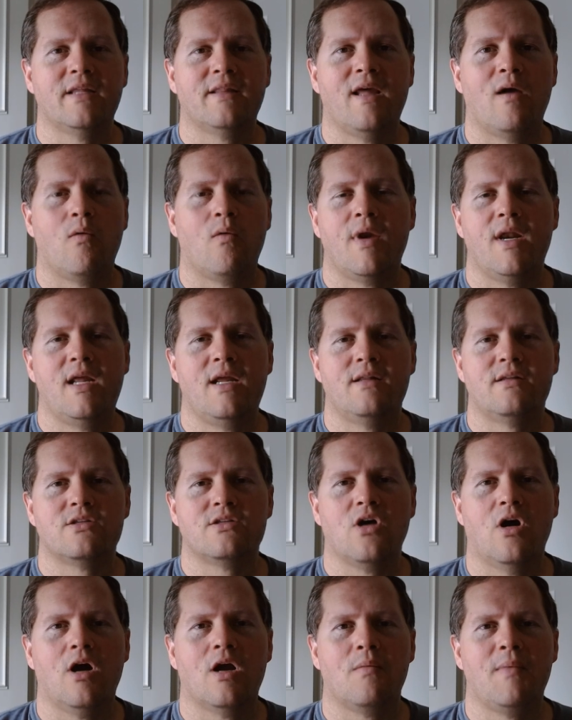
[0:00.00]
that we need to
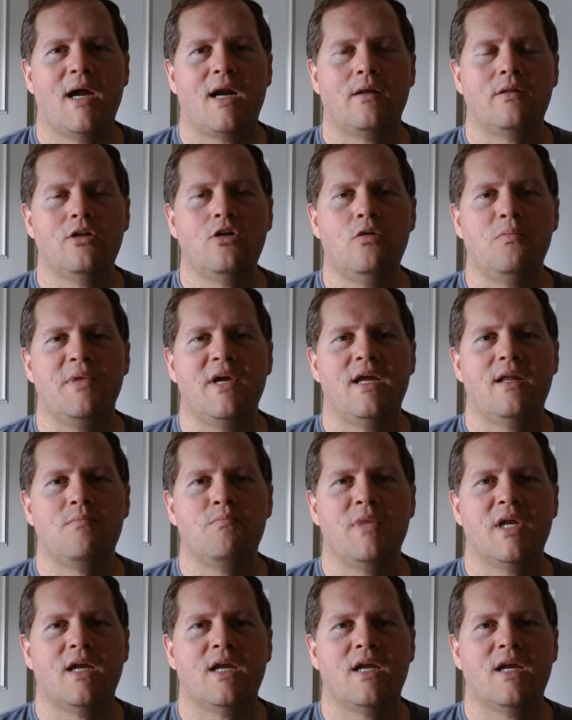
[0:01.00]
talk about a little bit